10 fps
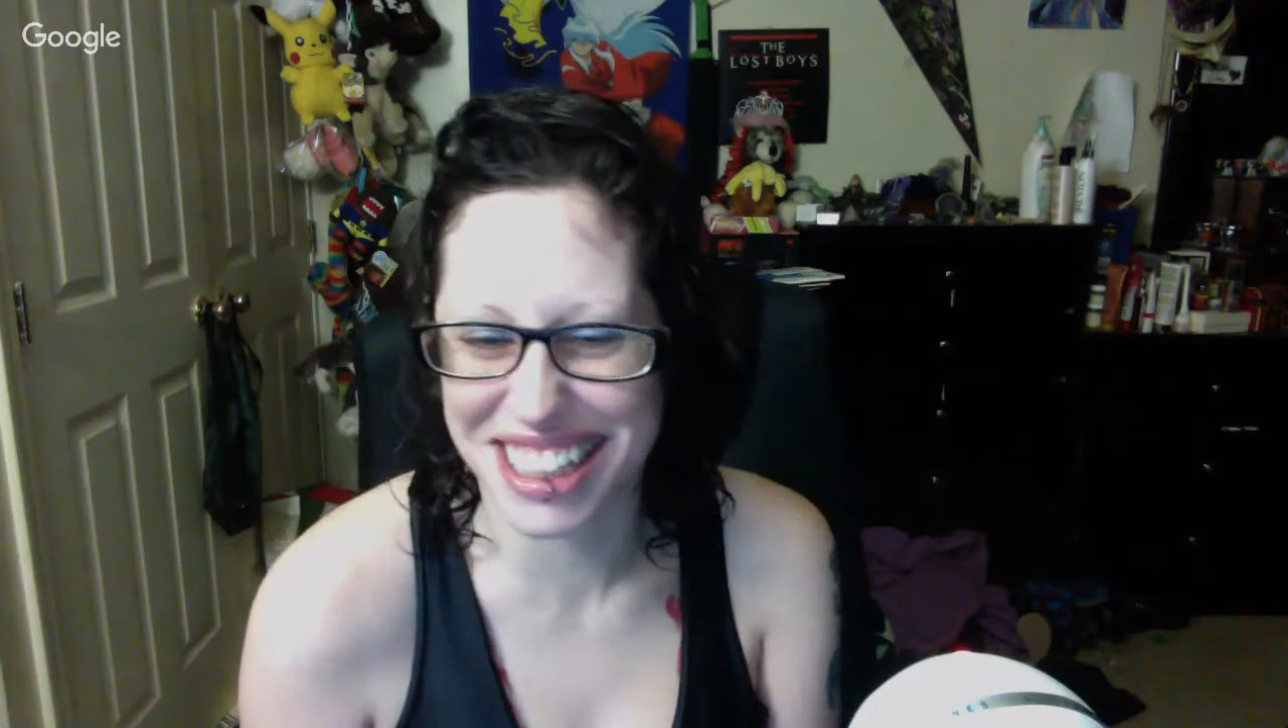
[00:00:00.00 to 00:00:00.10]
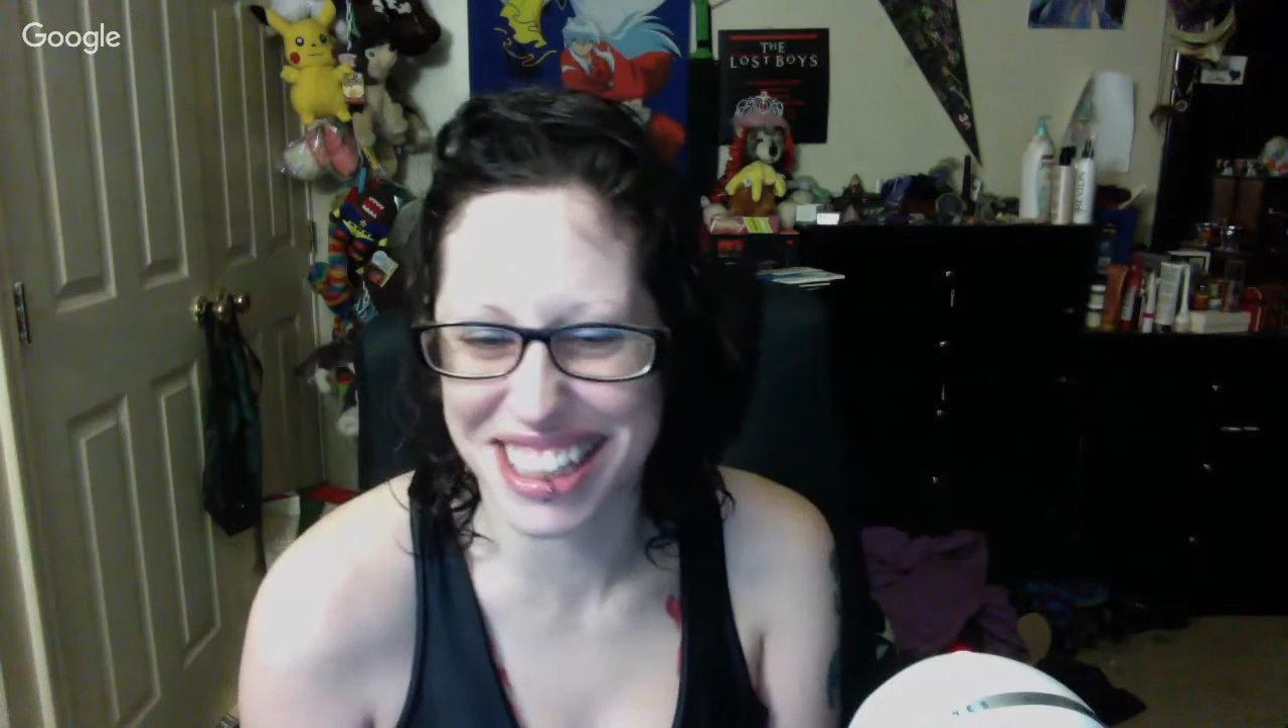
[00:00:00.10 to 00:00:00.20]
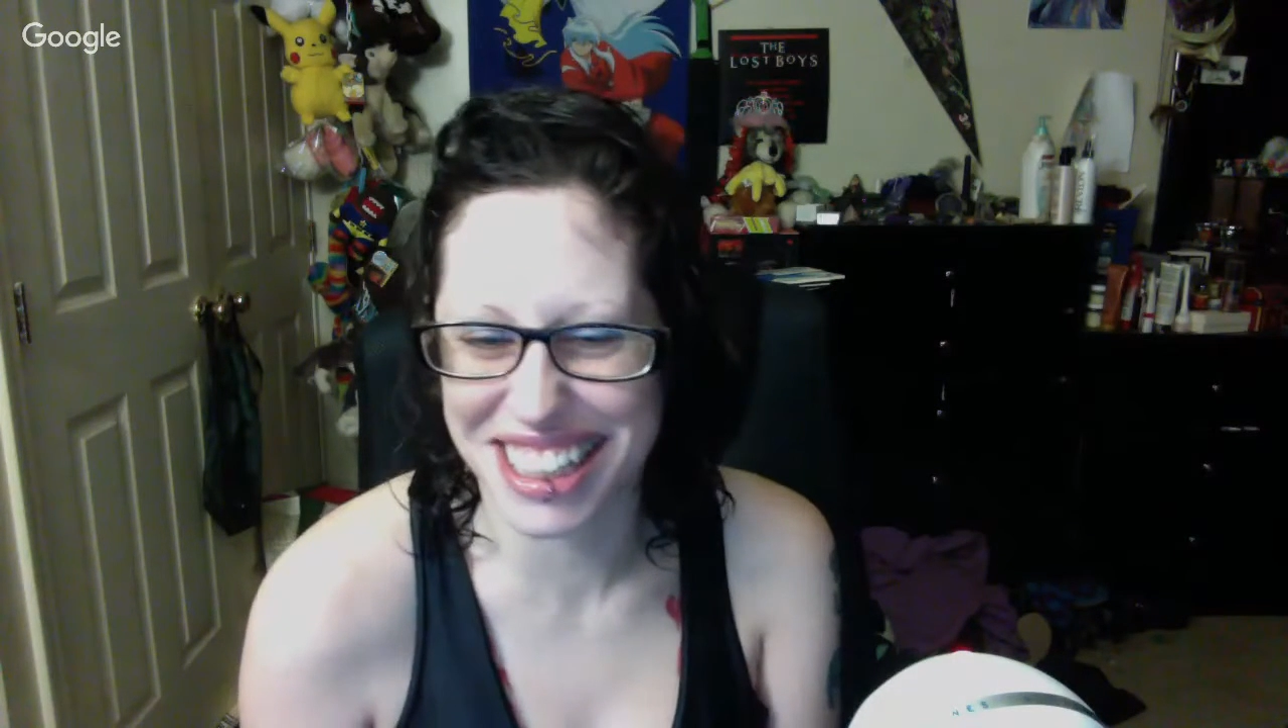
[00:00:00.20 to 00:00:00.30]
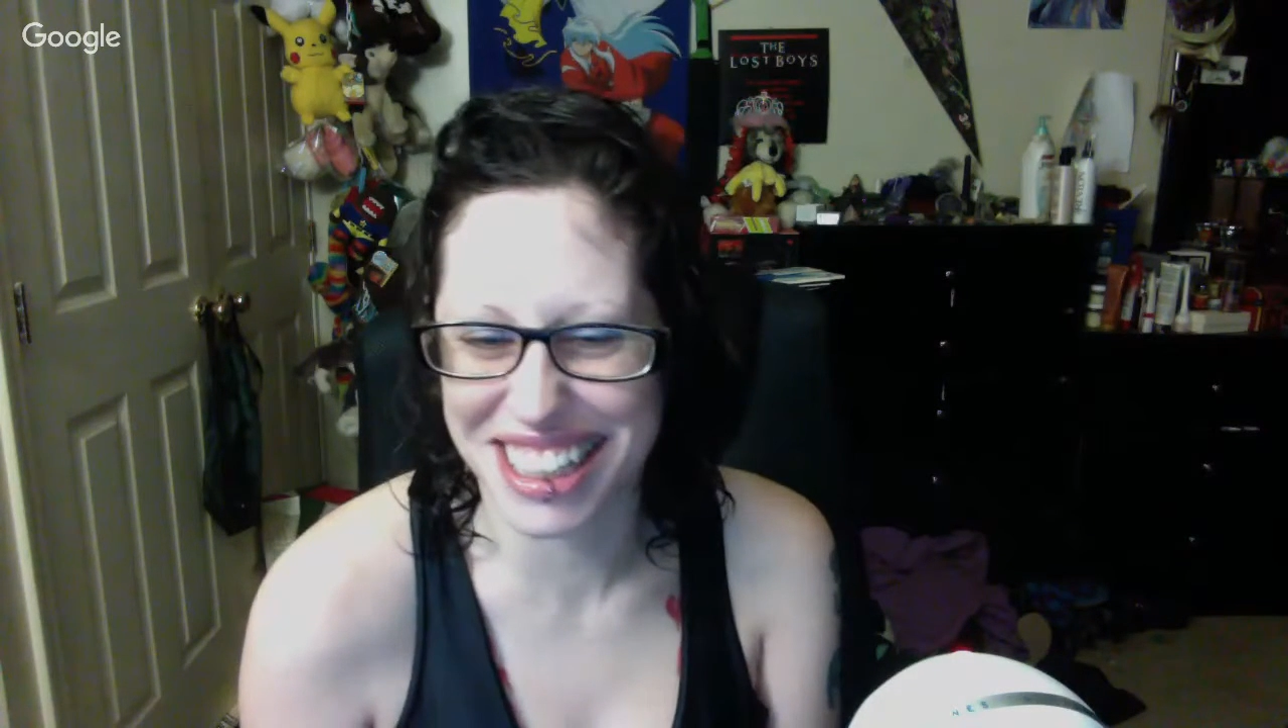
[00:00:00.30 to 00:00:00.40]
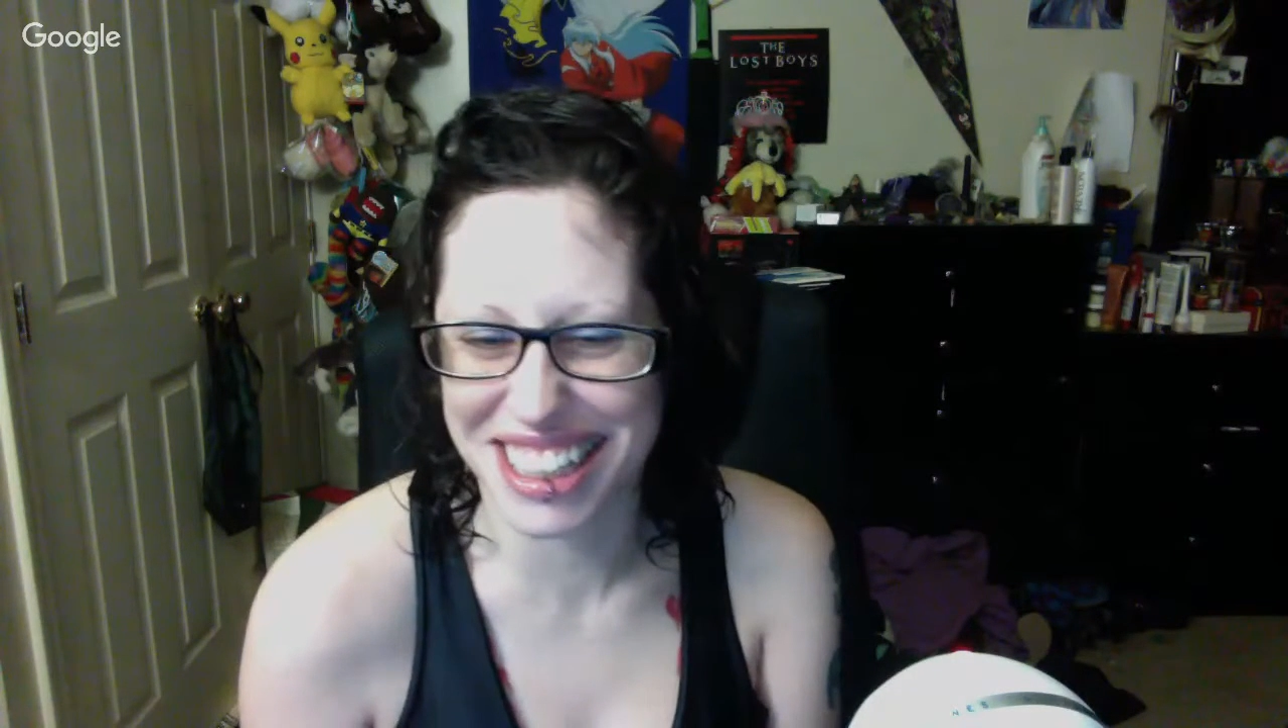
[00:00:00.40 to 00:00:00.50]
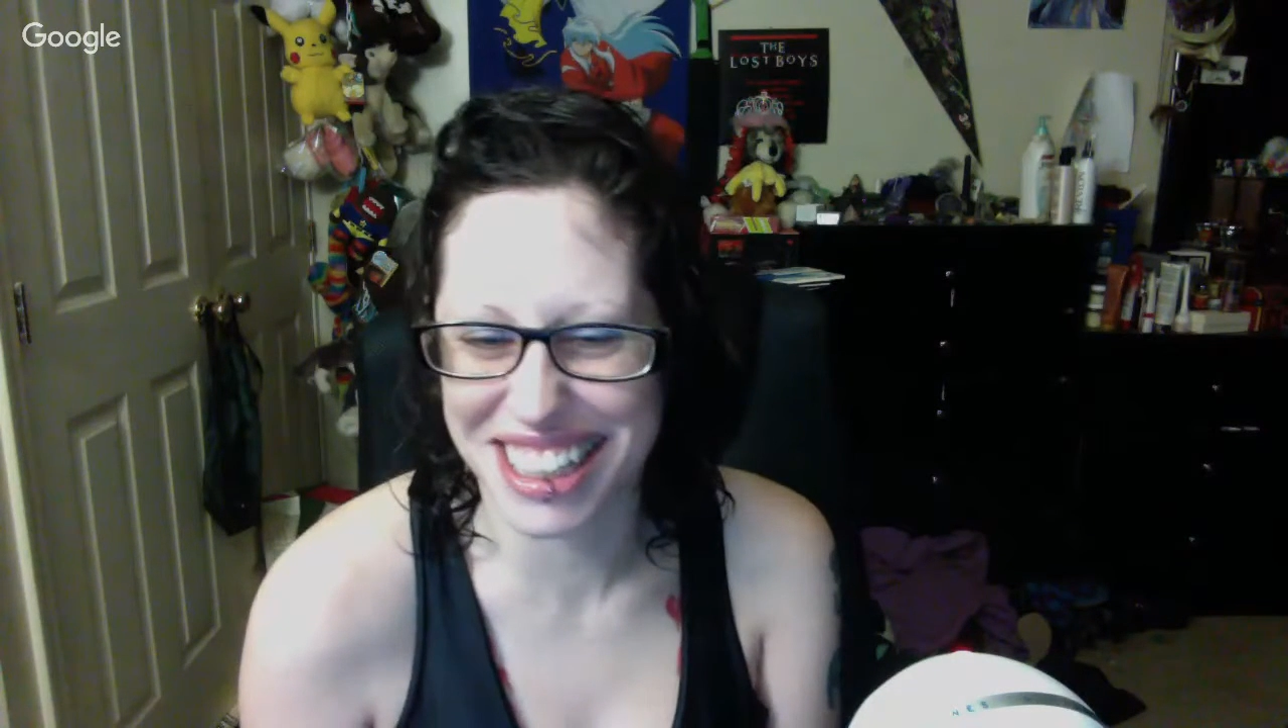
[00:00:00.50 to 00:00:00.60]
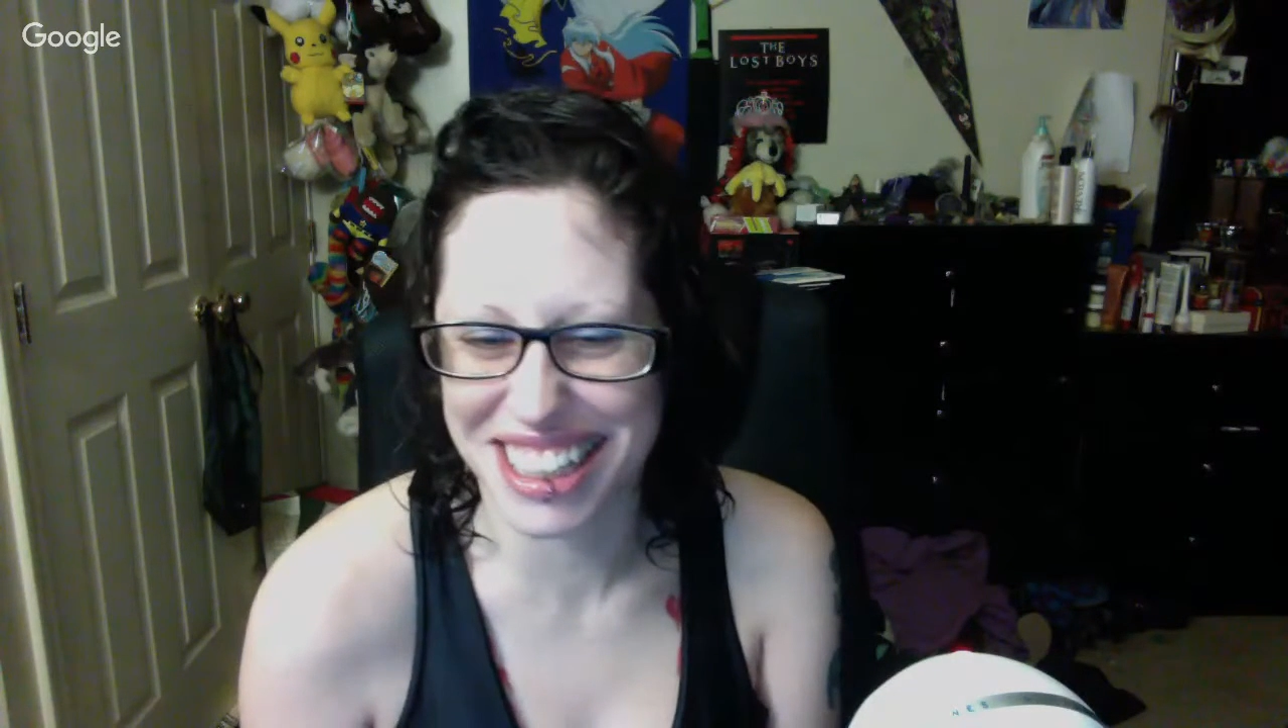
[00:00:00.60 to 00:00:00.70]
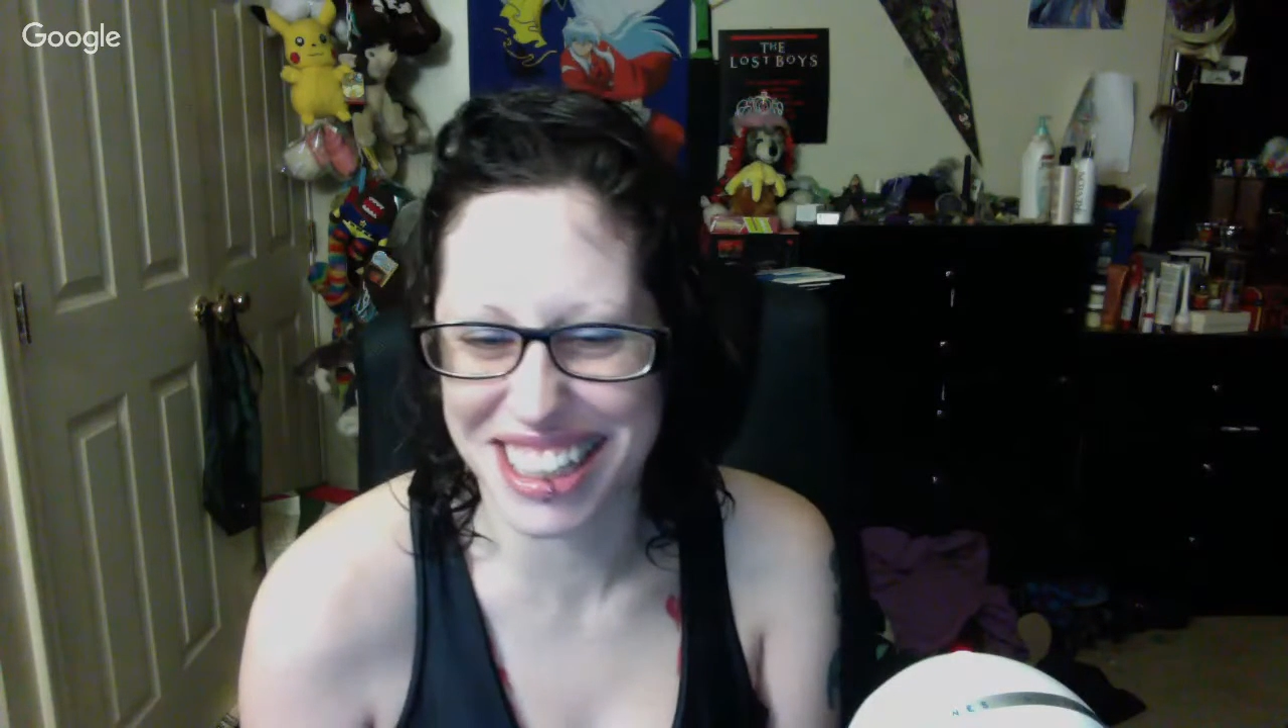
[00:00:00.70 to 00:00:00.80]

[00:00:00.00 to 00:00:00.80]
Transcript: go live,